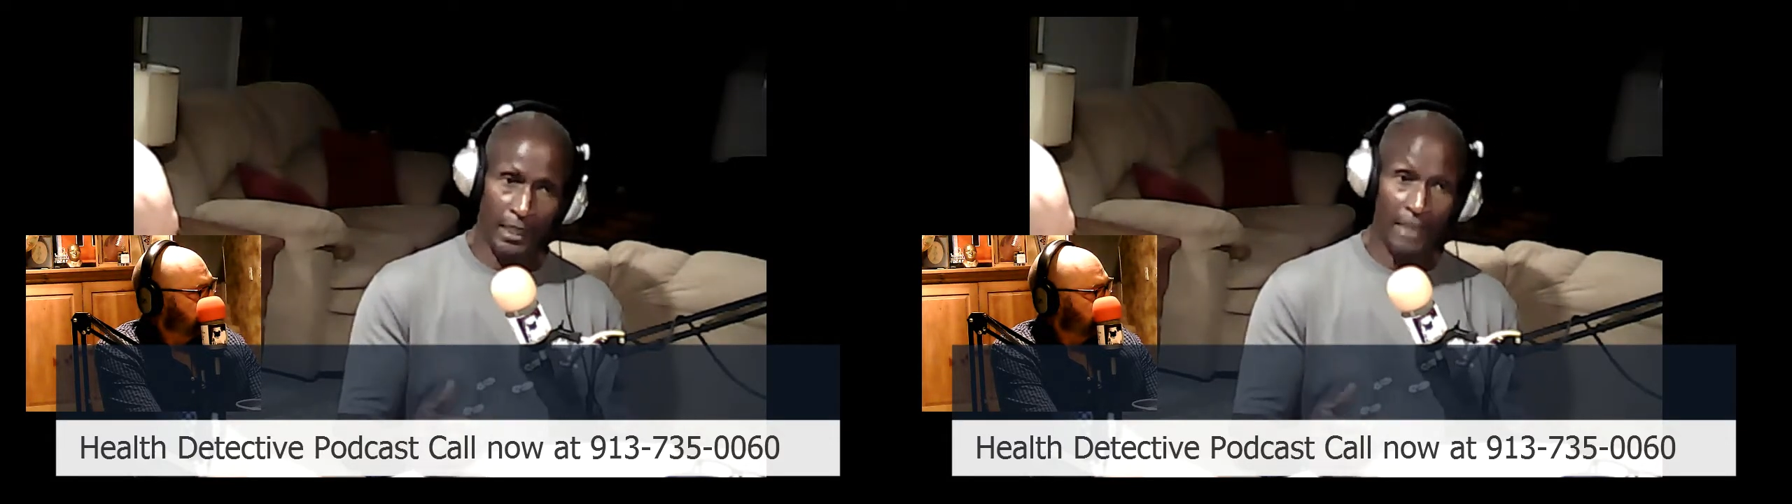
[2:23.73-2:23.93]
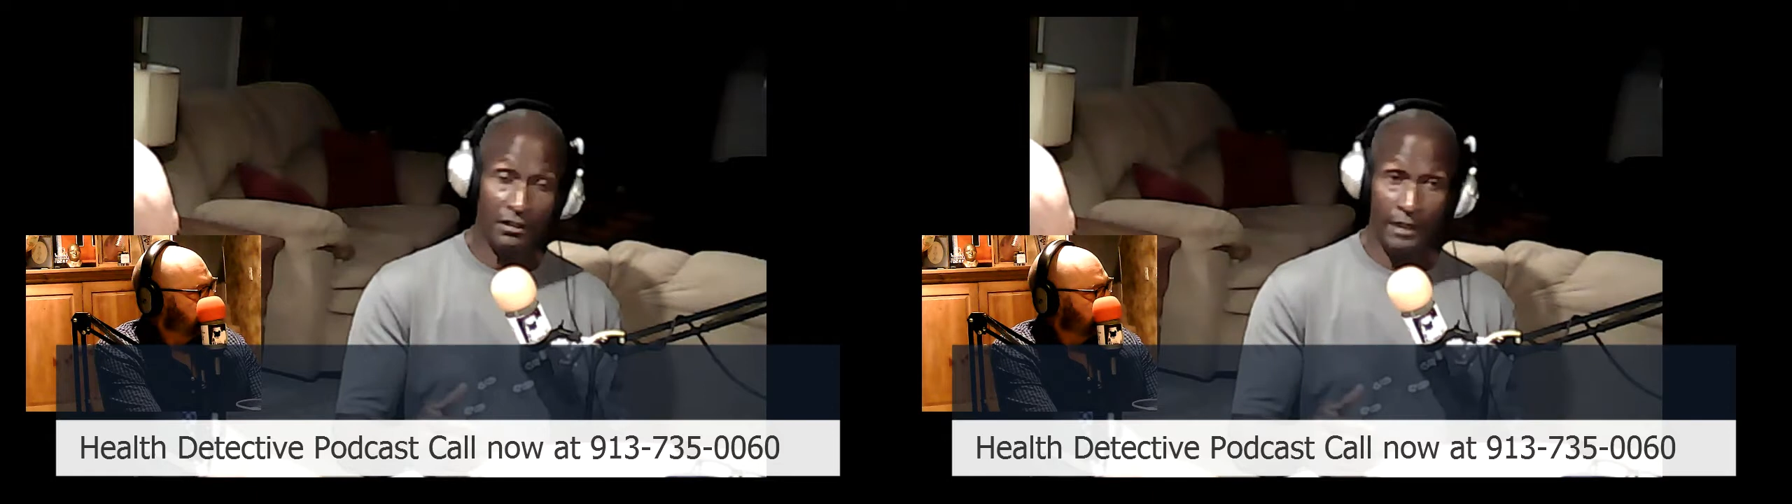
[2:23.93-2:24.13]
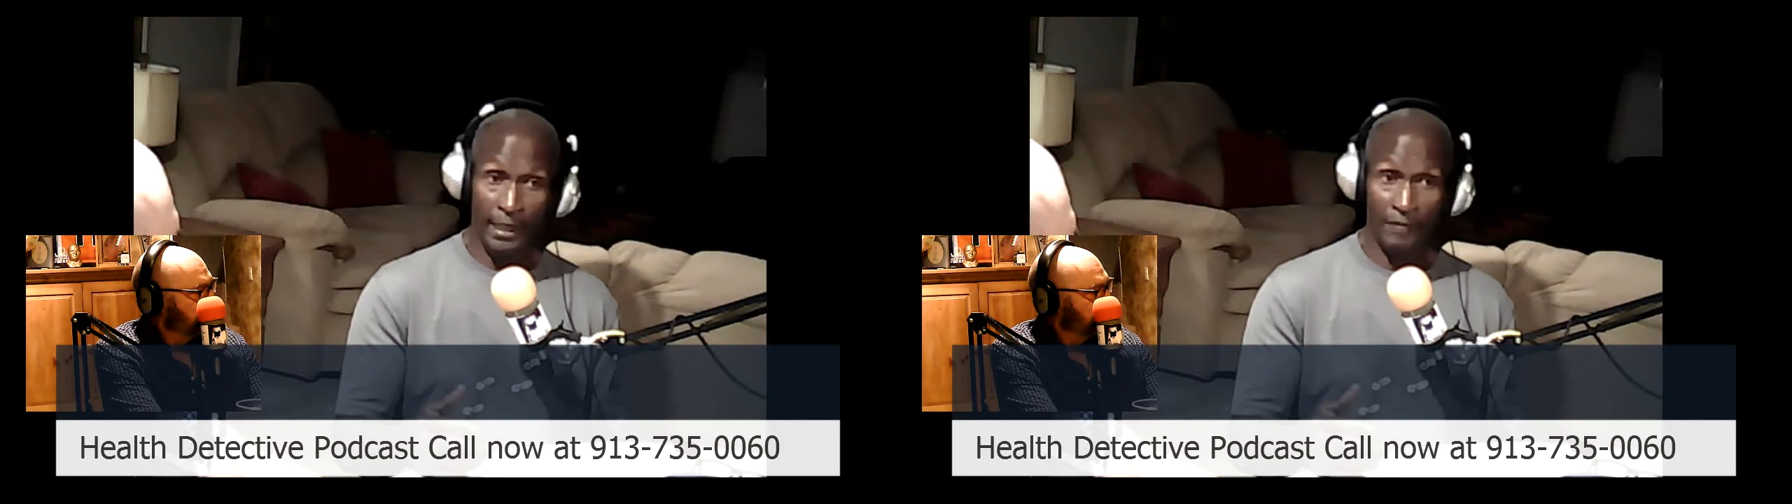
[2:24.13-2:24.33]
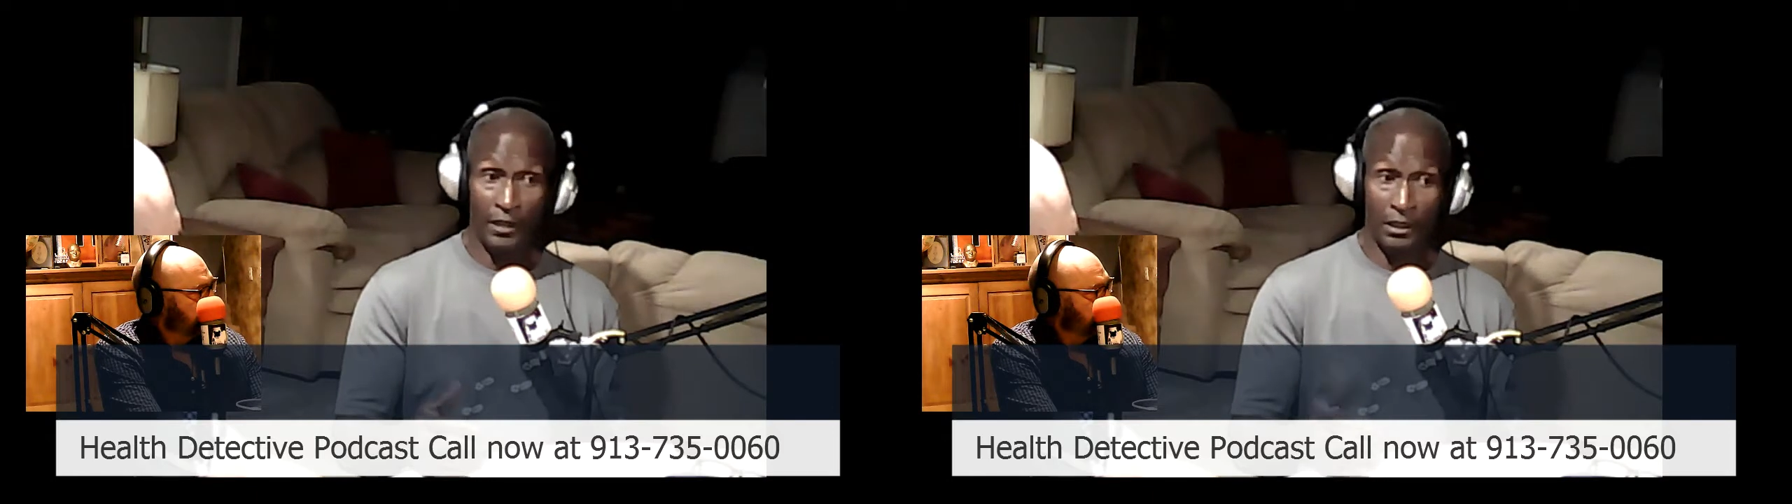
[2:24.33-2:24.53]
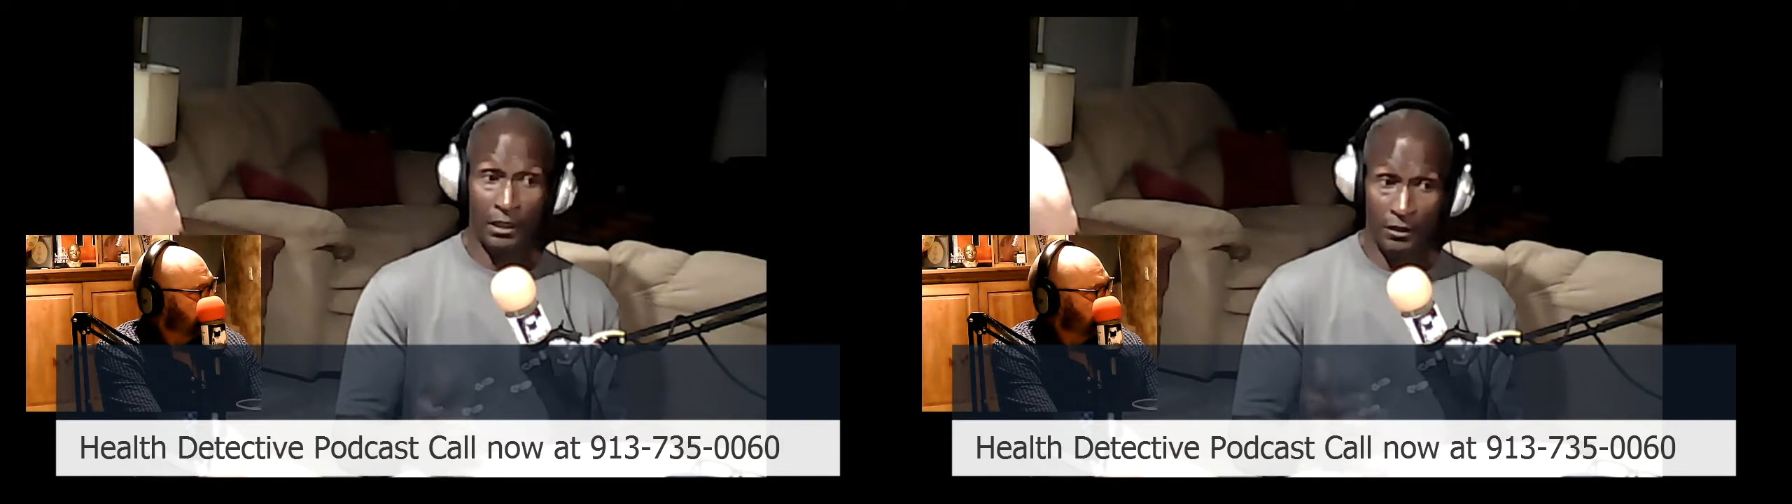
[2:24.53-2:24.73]
I actually have a
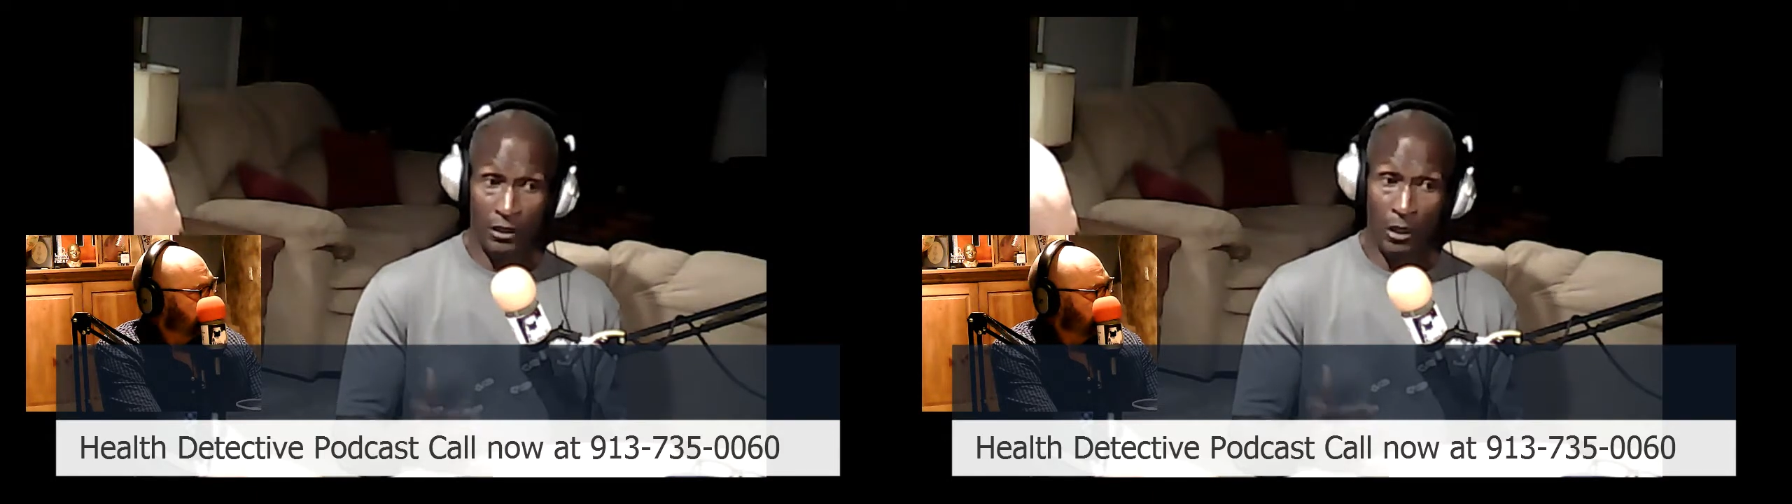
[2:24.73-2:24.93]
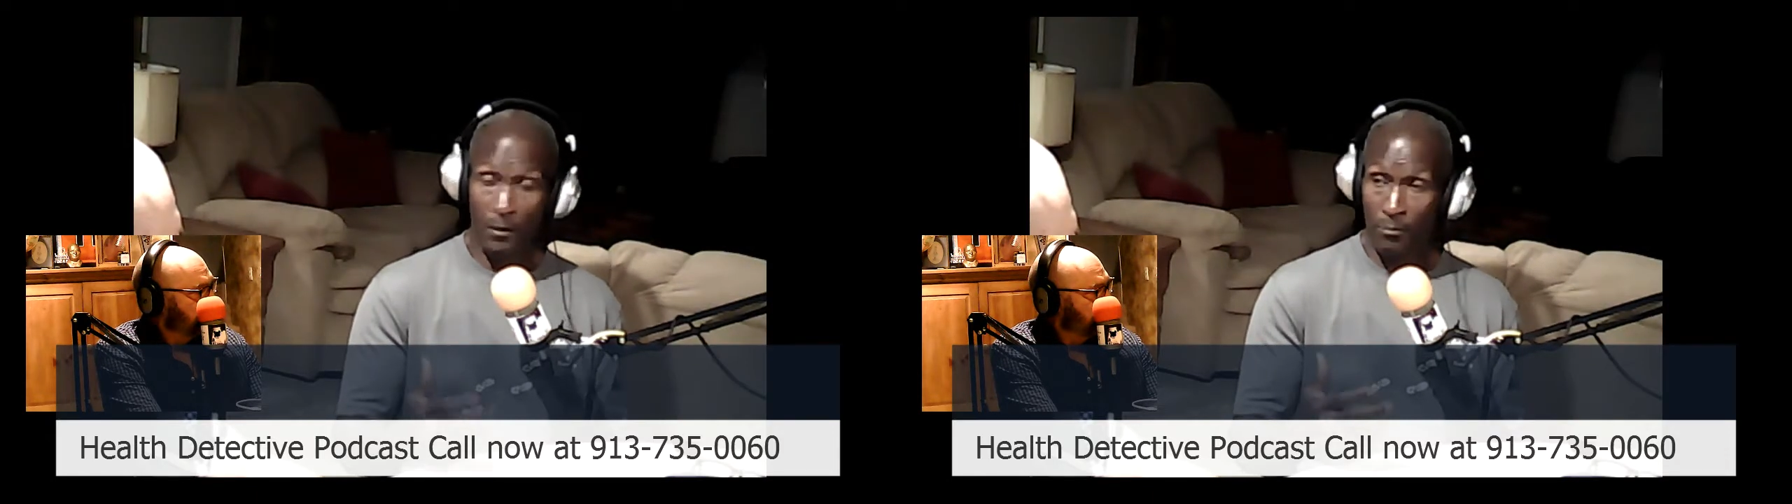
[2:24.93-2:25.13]
list called the